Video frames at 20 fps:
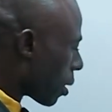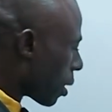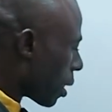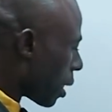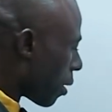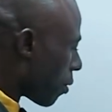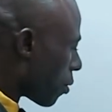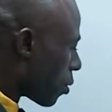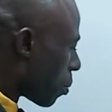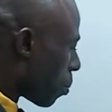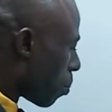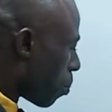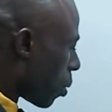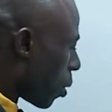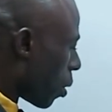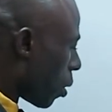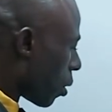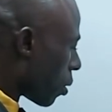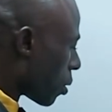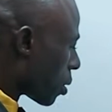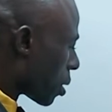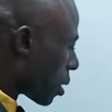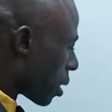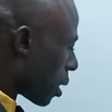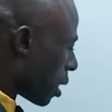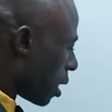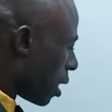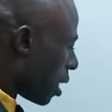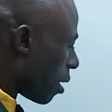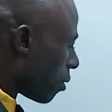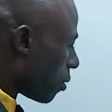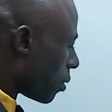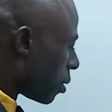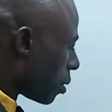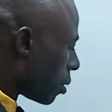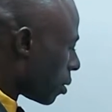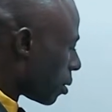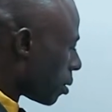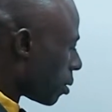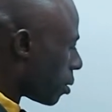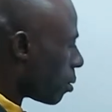gives plus 11